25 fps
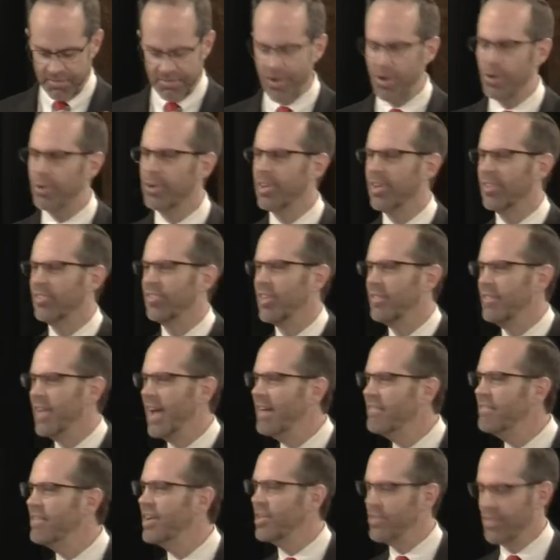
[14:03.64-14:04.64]
the focus
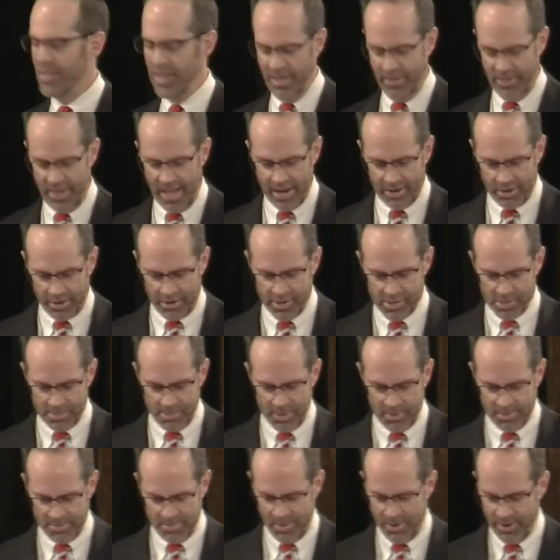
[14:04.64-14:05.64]
of everything that
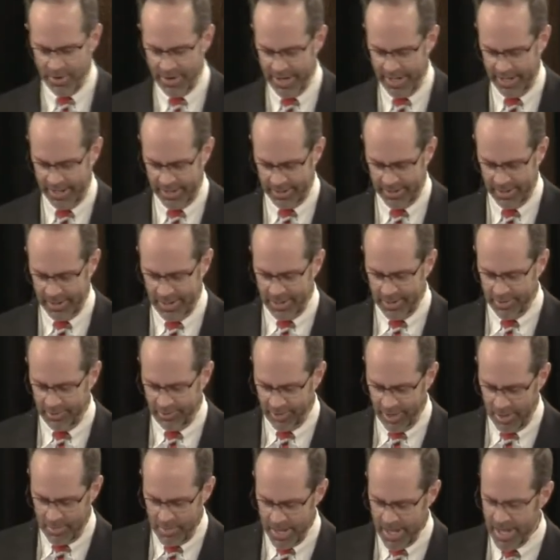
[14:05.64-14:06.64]
Christmas morning.
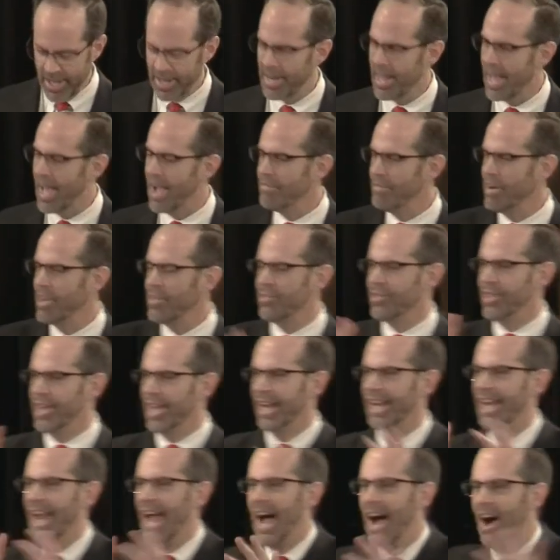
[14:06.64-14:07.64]
Simeon,
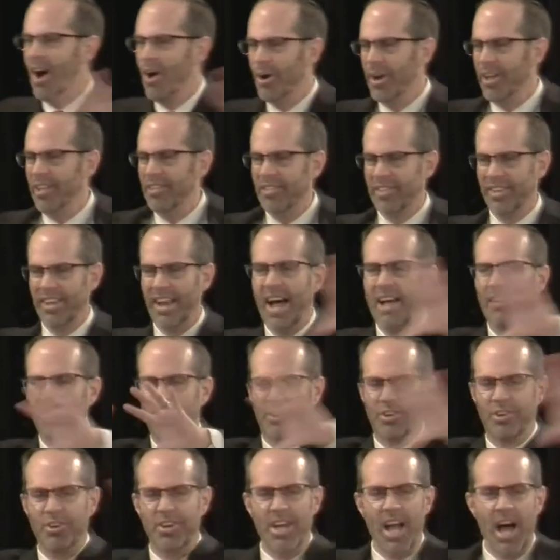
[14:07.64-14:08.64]
everything now is
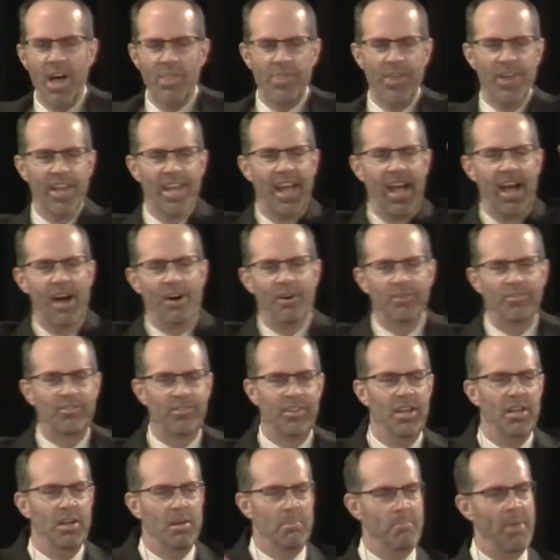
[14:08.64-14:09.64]
lesser. Nothing
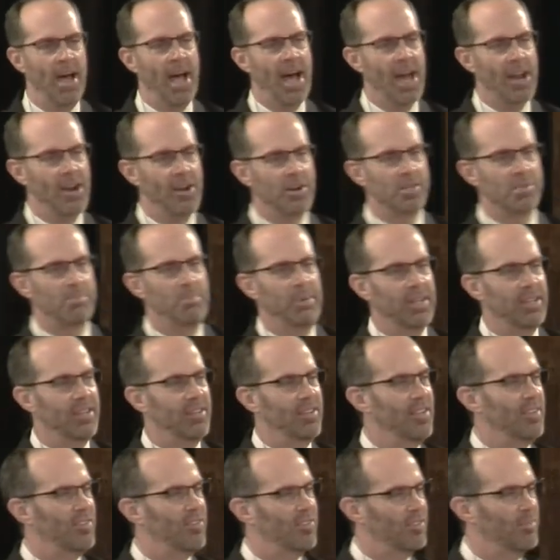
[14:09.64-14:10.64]
else matters
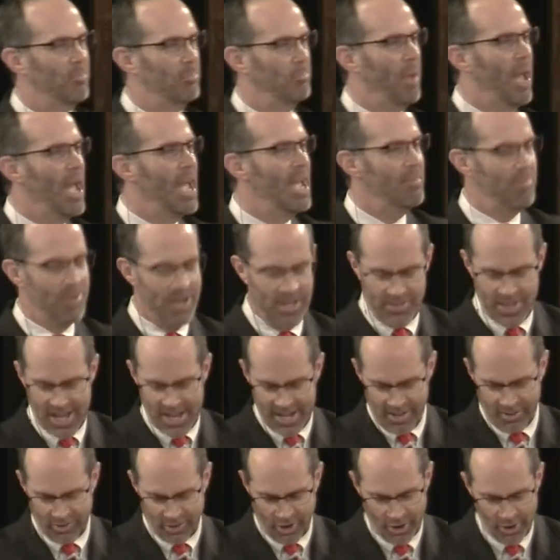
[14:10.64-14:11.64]
but this baby
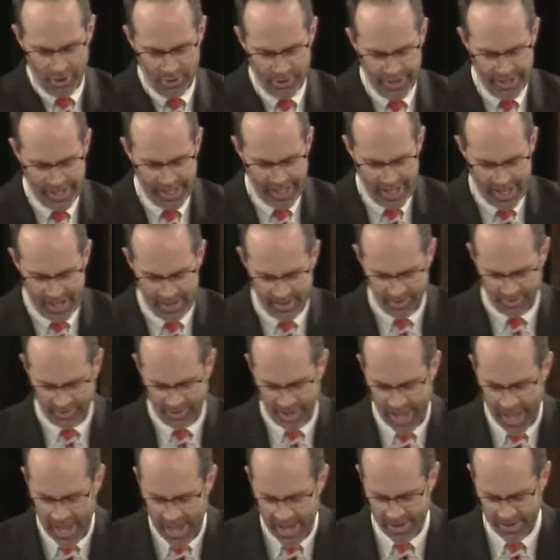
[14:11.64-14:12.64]
that he's holding in
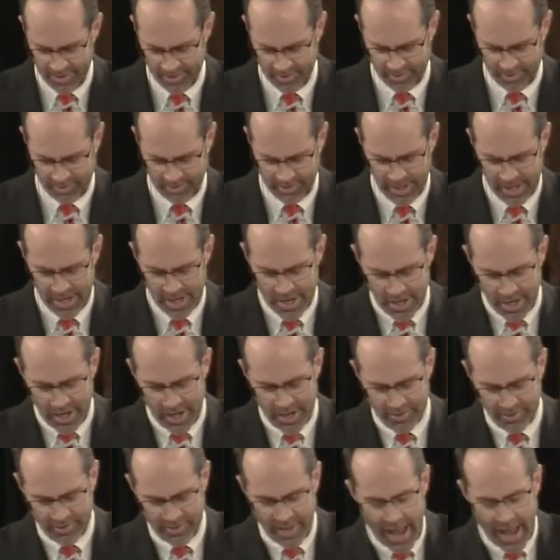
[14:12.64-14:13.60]
his hands. Uh,